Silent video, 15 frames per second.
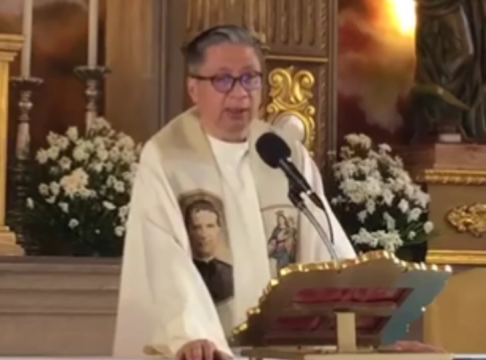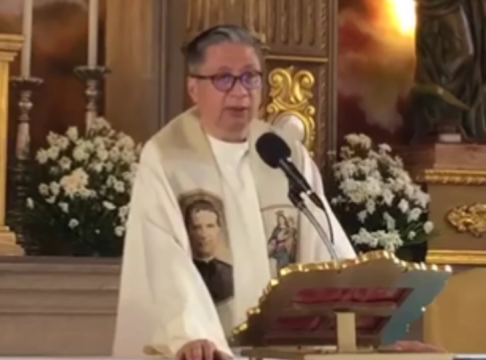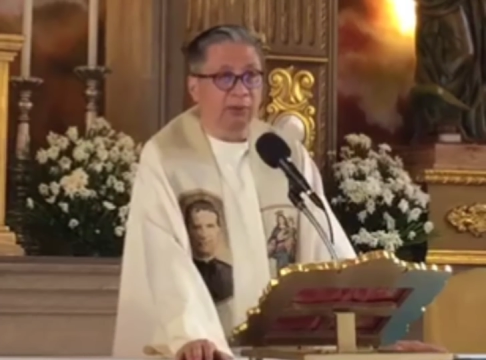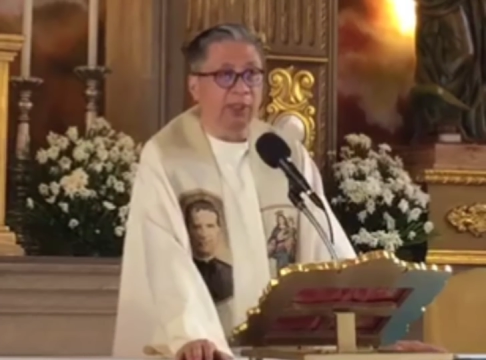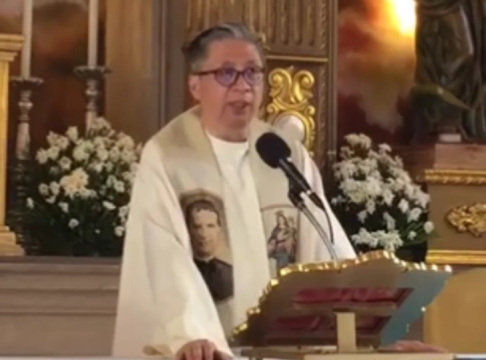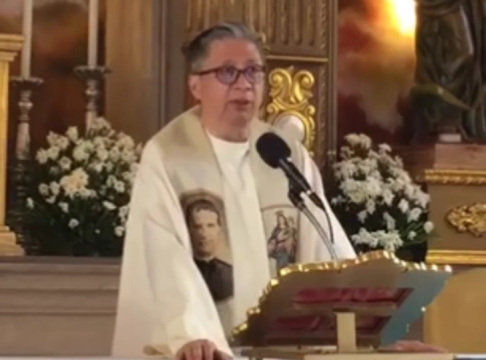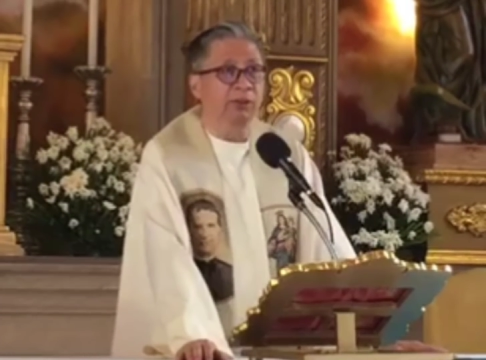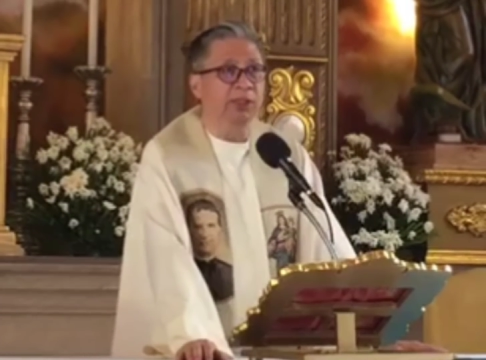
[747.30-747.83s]

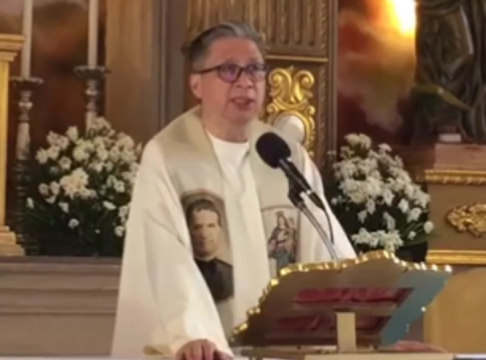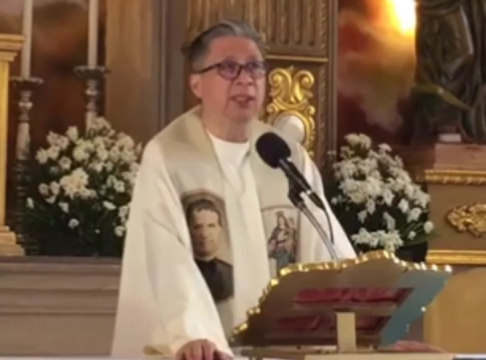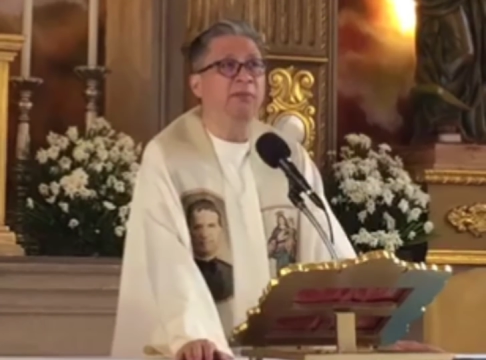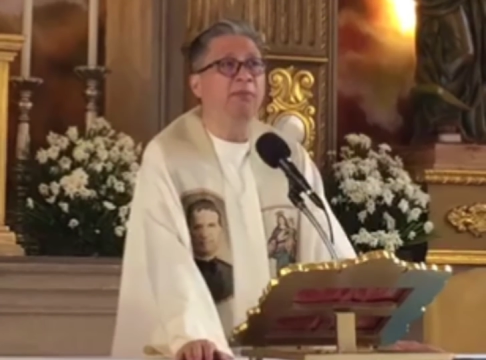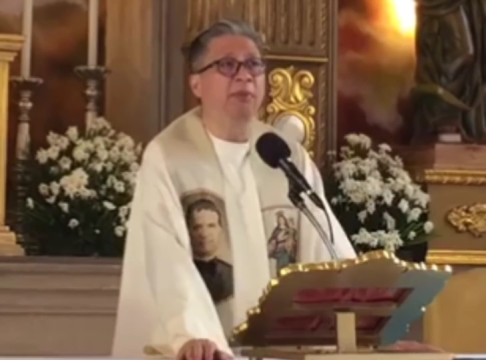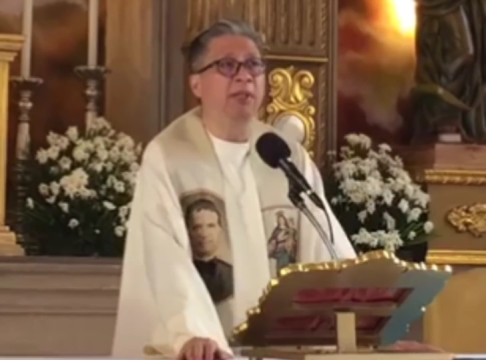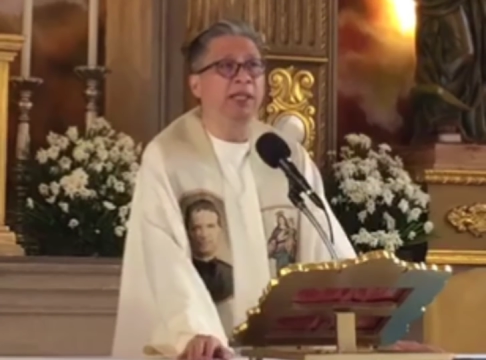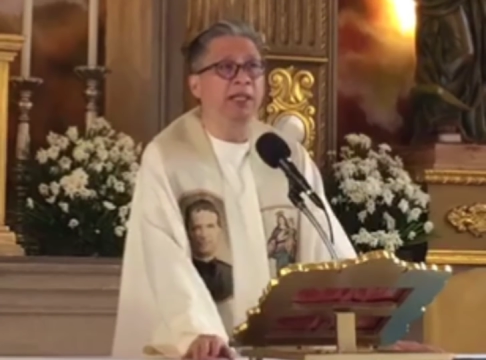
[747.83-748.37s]
when you
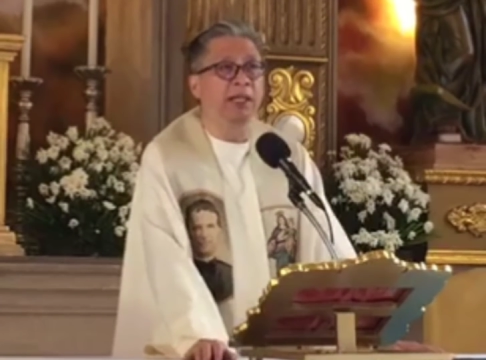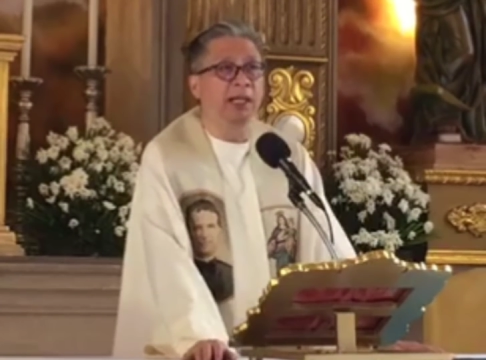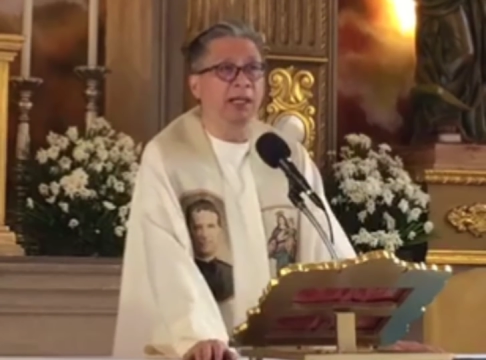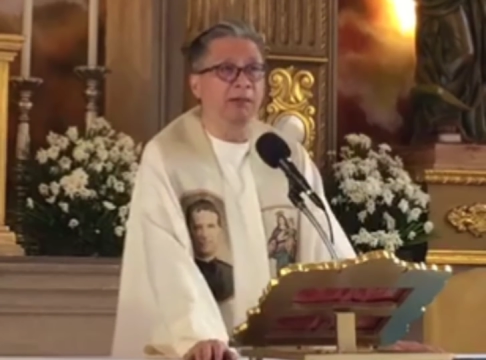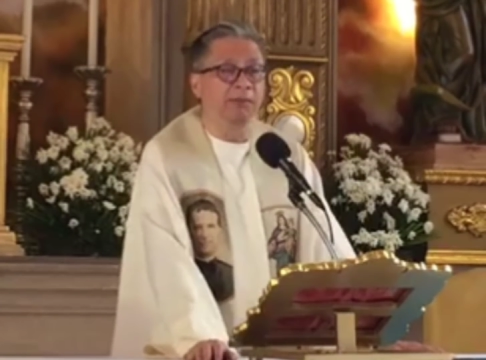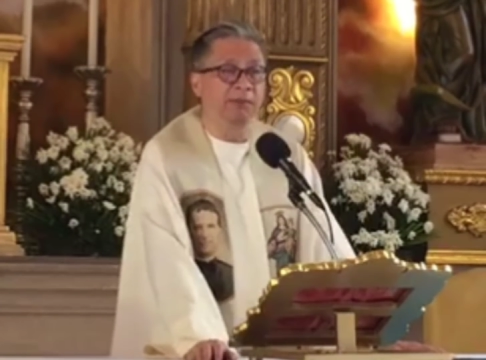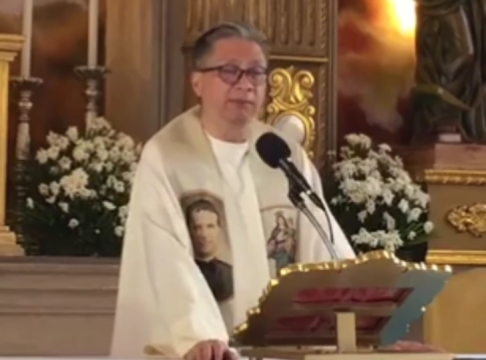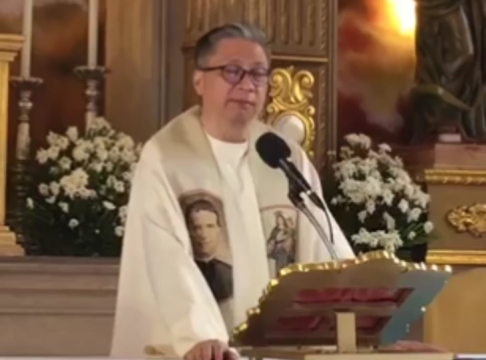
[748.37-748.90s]
simply
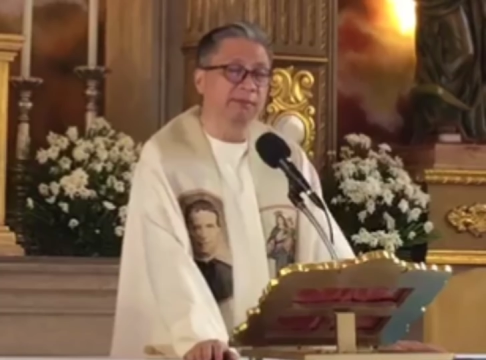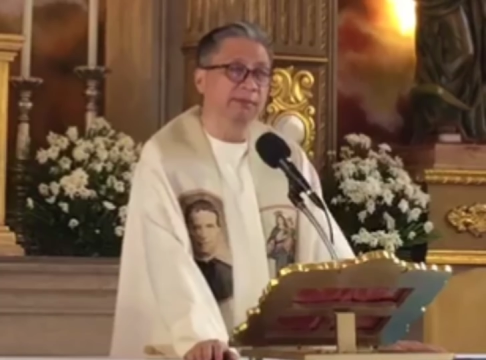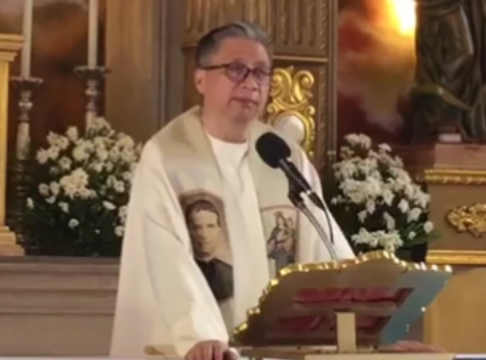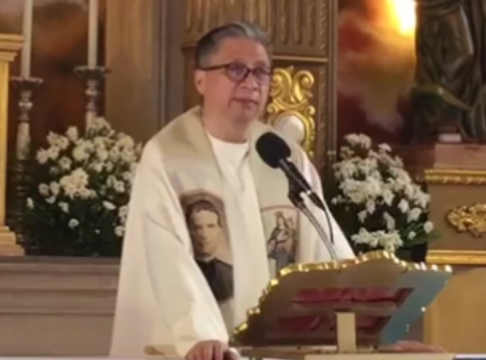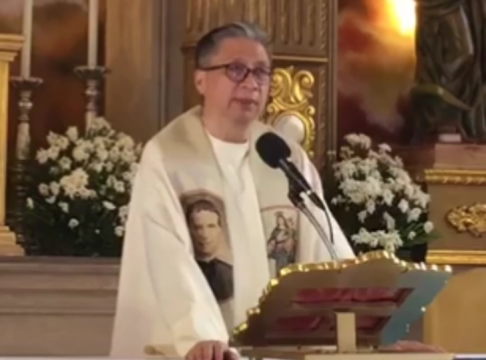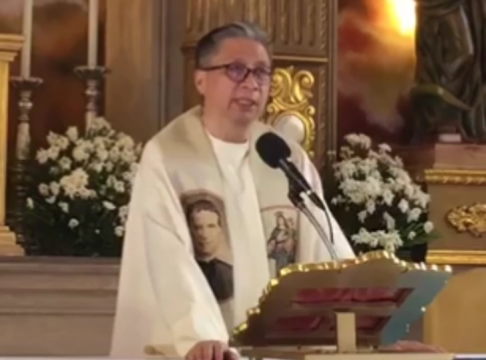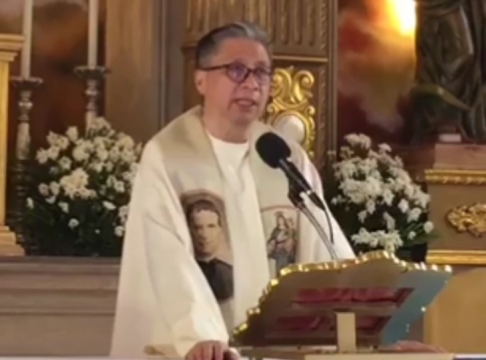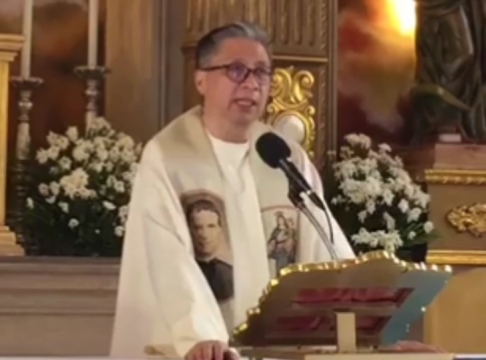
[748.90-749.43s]
come
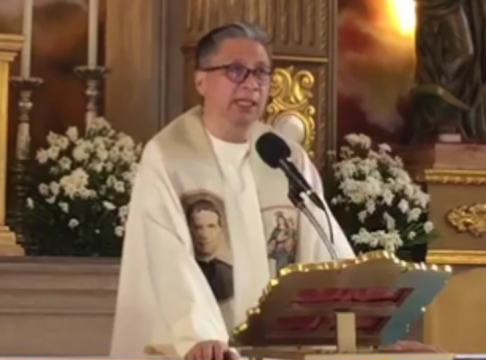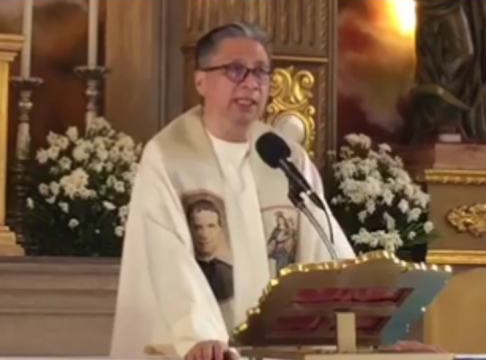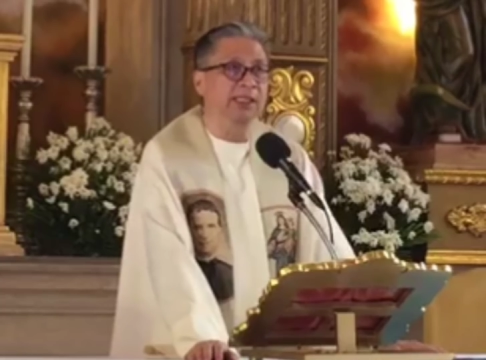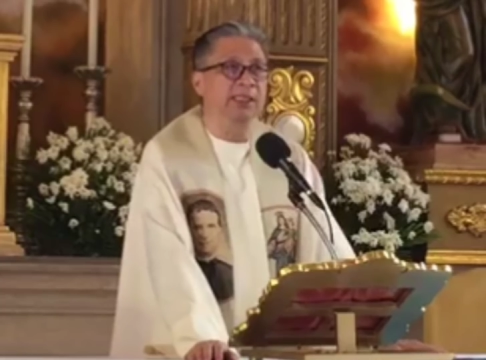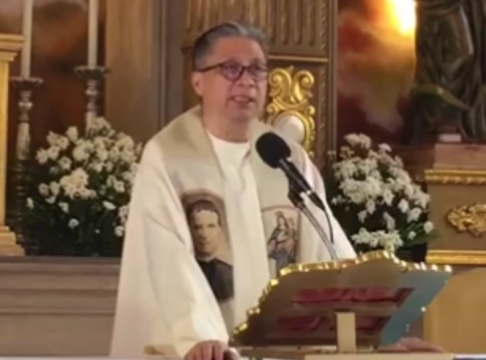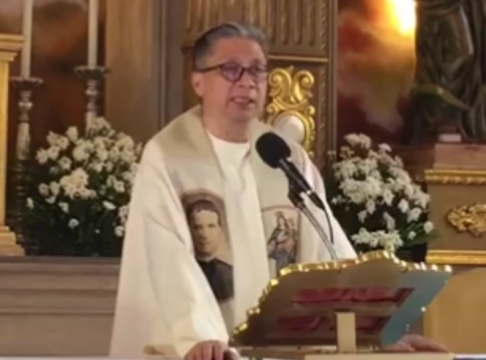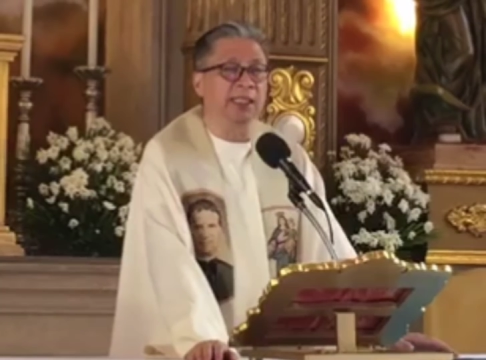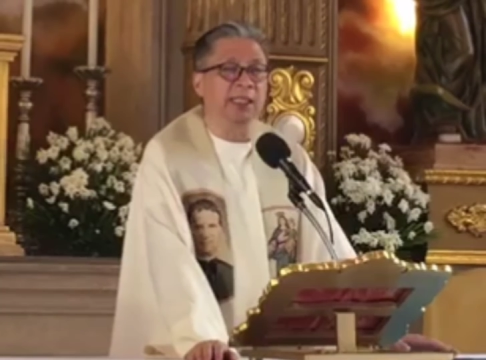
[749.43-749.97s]
and
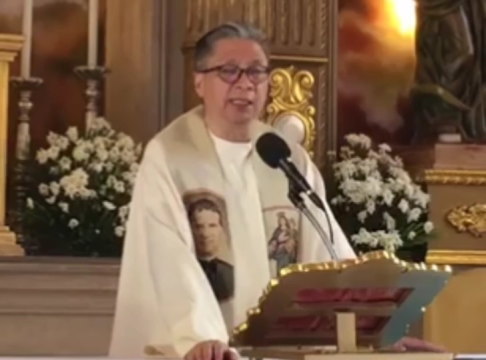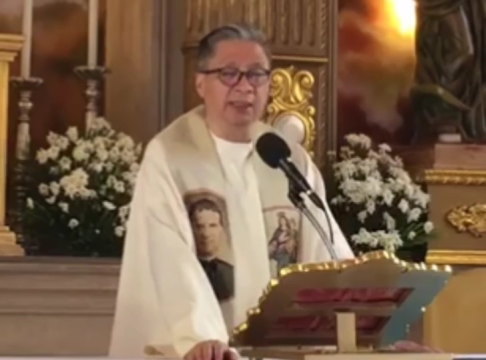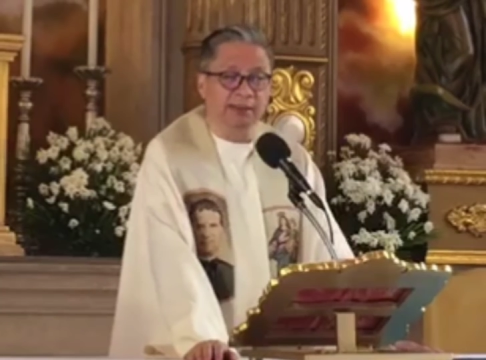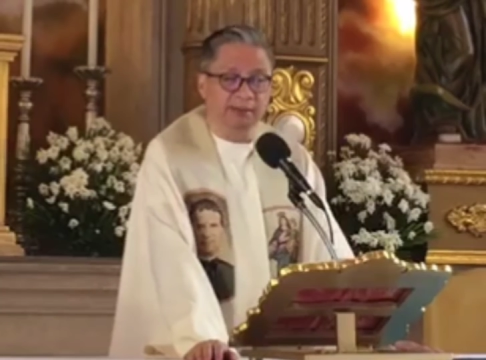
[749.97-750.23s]
sit.